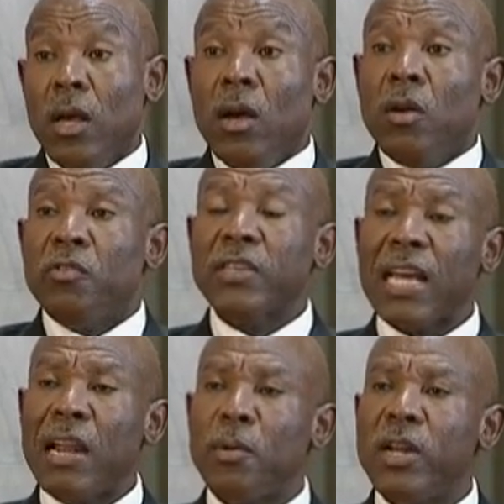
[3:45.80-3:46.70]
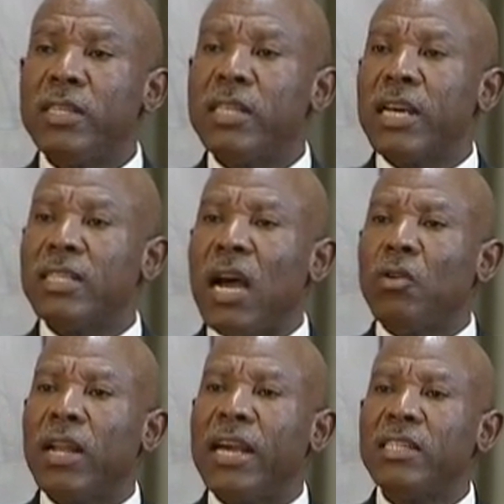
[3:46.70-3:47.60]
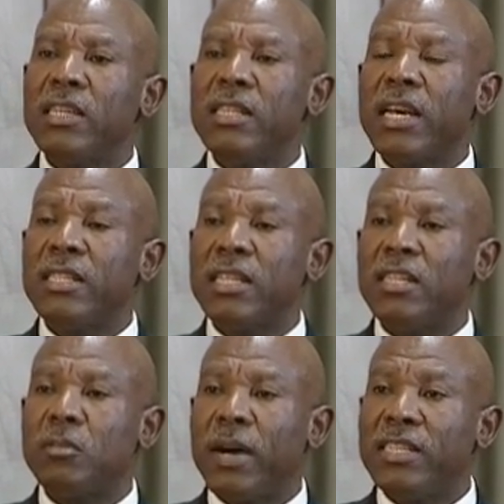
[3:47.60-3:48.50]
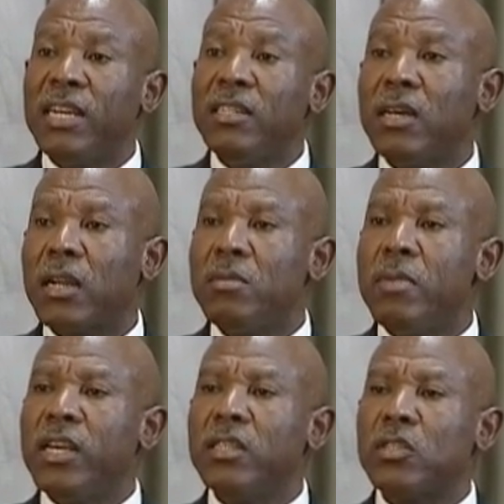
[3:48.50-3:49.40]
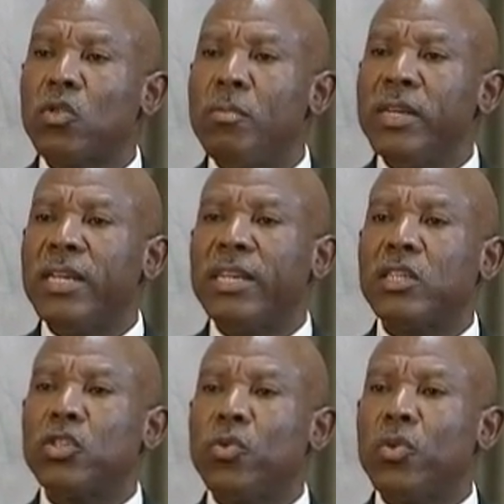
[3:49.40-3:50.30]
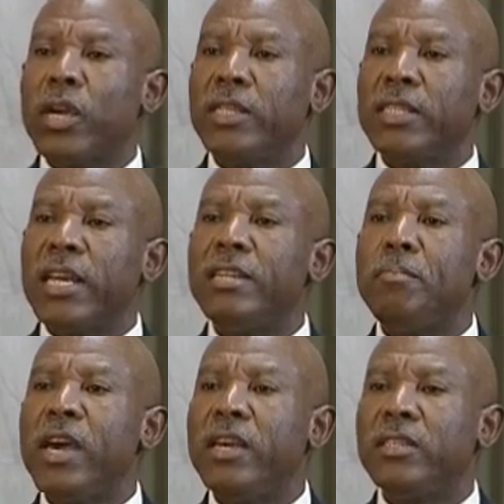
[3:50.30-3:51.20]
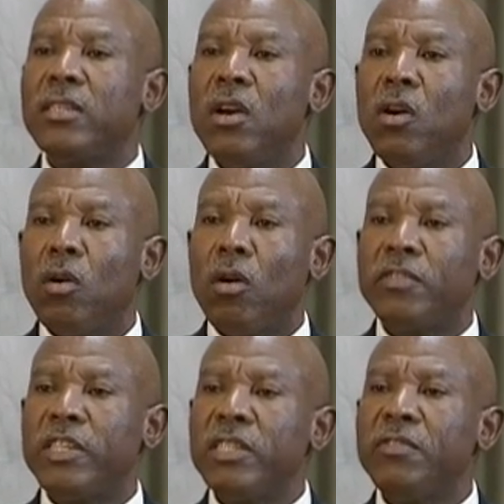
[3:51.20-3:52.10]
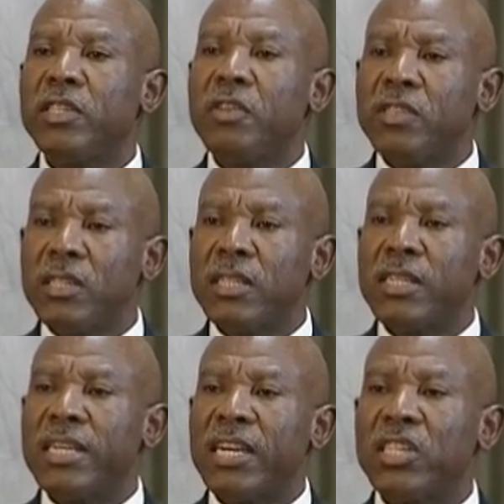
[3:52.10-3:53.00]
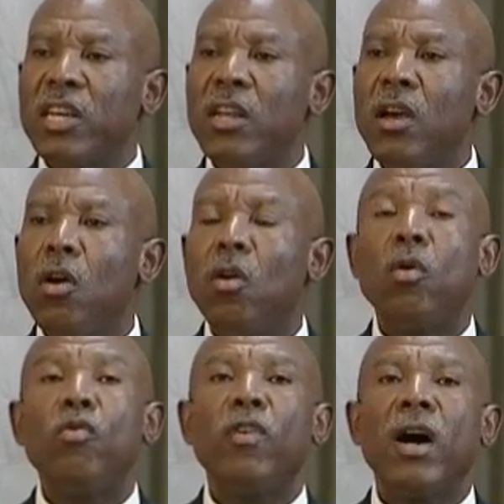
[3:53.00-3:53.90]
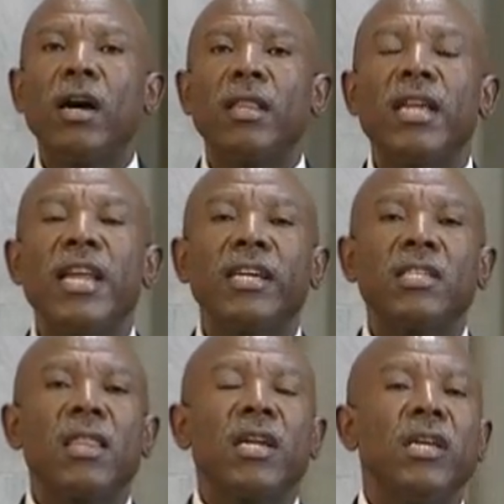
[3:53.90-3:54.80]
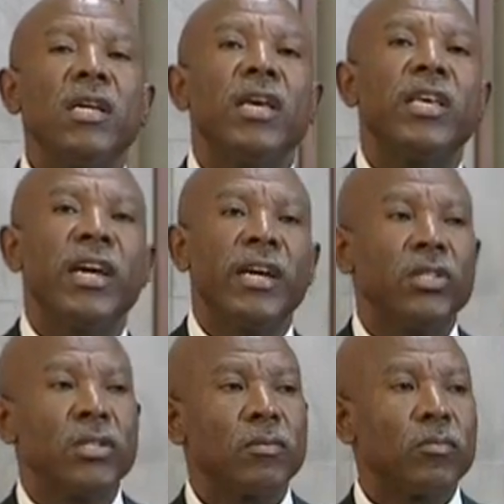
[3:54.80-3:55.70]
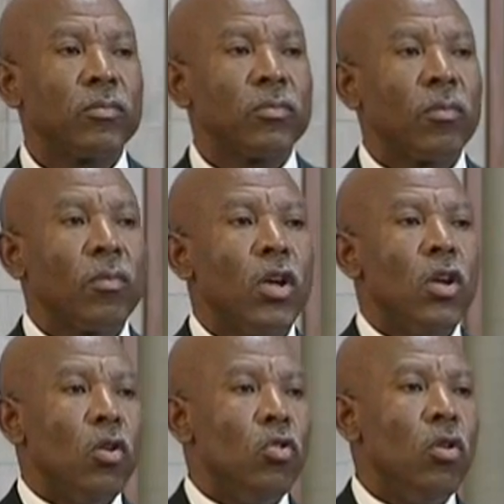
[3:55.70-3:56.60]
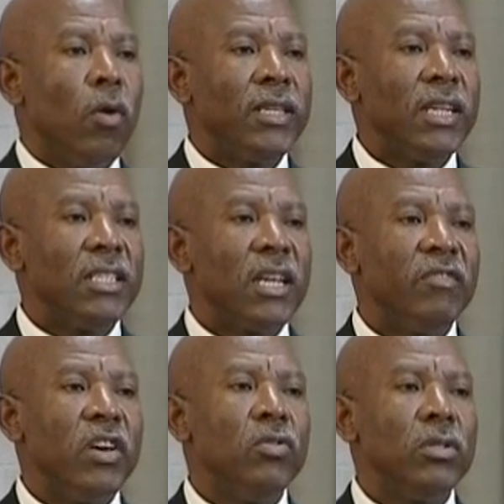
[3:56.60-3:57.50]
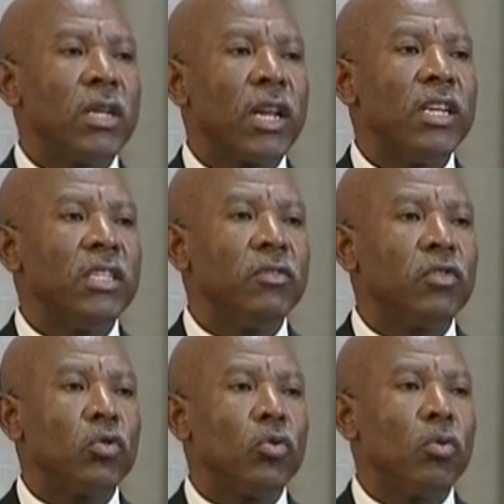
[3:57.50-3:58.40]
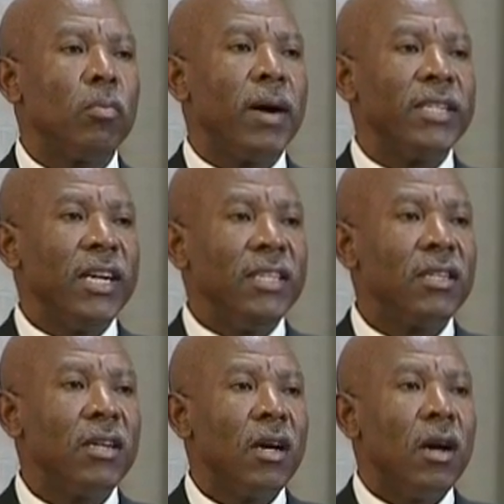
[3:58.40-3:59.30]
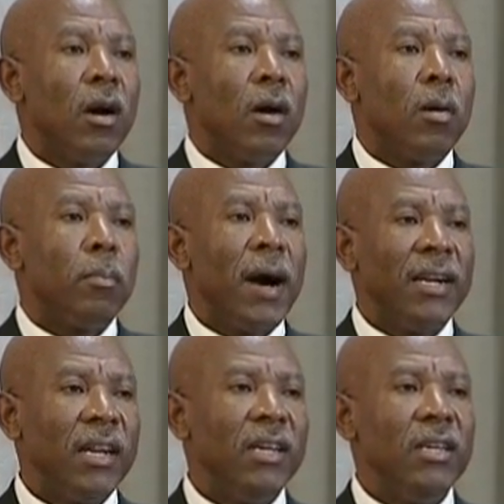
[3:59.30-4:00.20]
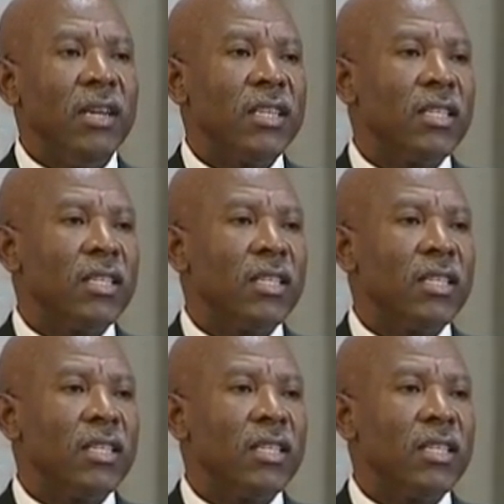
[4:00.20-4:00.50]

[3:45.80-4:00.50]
Fiscal policy, as outlined in the recent budget, remains committed to a steady pace of deficit reduction over the next 3 years. Lower tax revenues relative to budget, partly as a